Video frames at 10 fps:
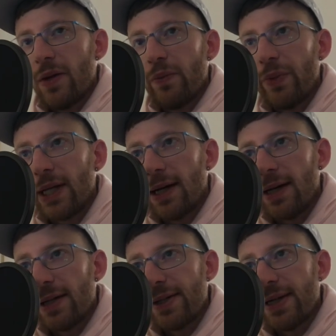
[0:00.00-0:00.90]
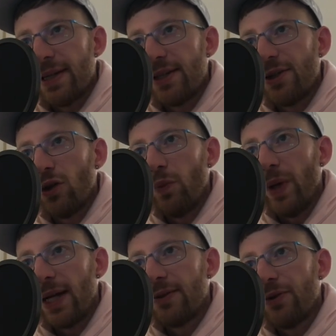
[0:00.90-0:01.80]
Because it is too
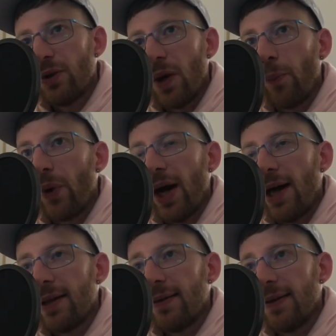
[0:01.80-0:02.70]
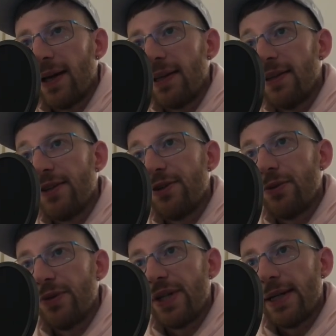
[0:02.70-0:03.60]
big to comprehend and it is
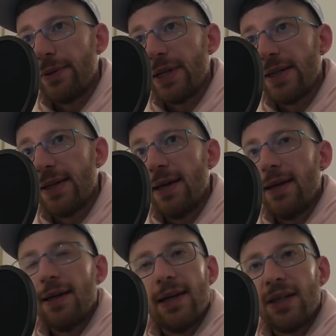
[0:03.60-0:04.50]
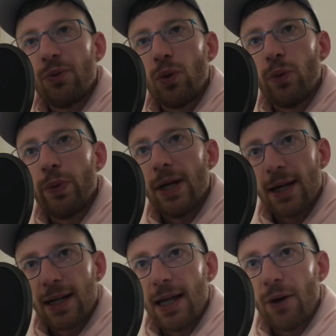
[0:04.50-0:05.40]
too serious, it will be a
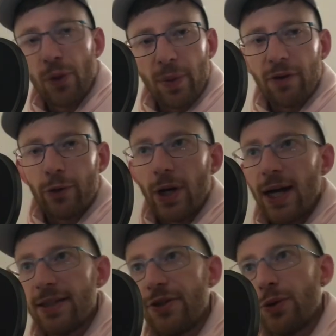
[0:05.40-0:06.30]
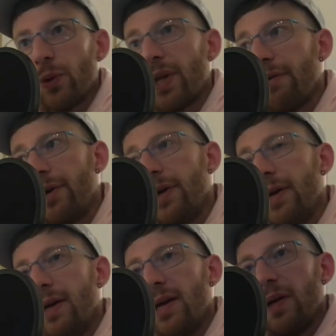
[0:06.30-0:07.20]
cloud above your head that you will never
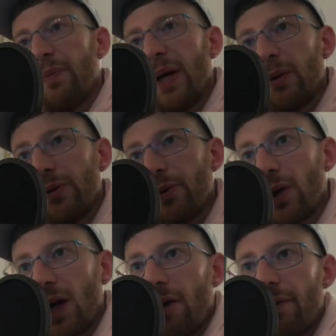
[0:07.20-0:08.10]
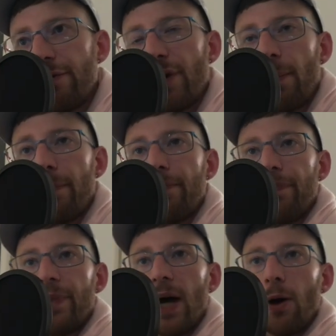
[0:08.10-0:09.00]
be able to recover from.
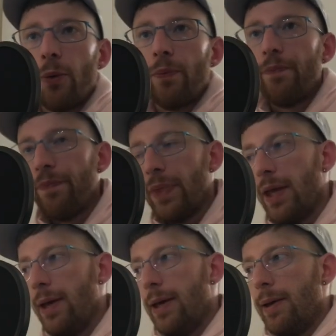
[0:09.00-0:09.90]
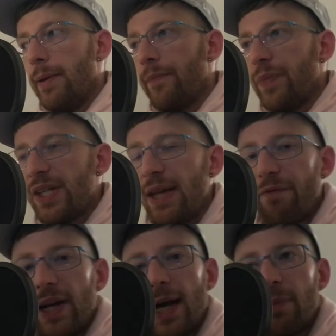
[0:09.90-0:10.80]
Now, the same
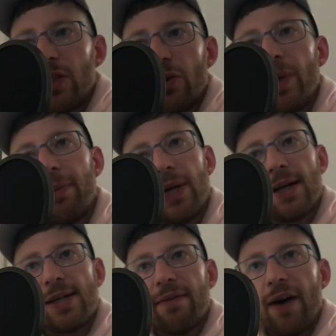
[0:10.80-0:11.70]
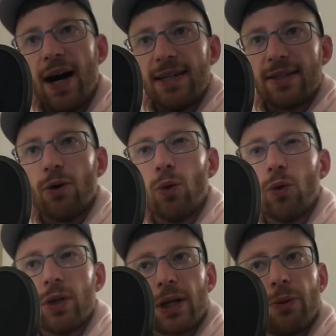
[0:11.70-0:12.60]
thing happened to me because I've hiked
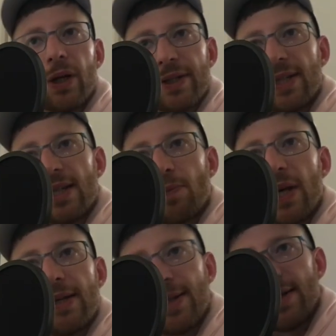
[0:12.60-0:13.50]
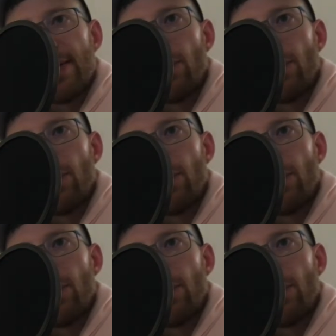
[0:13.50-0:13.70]
all across these places.